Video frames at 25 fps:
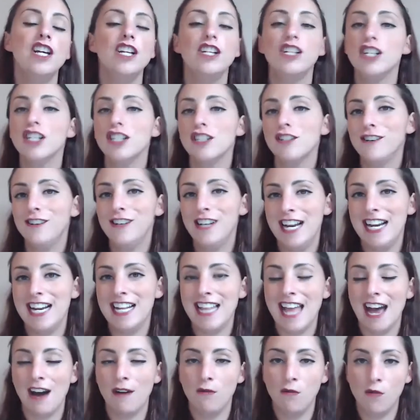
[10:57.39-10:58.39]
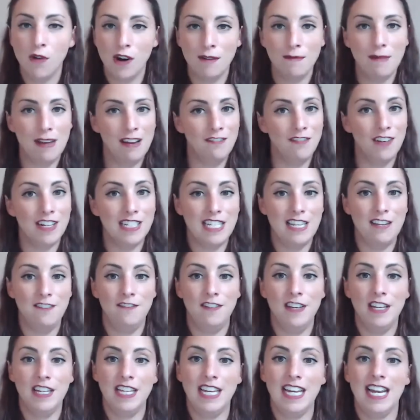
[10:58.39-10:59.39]
just creating that warm and fuzzy
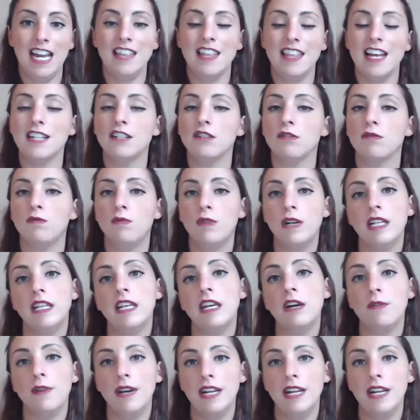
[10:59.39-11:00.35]
feeling. And that's really going to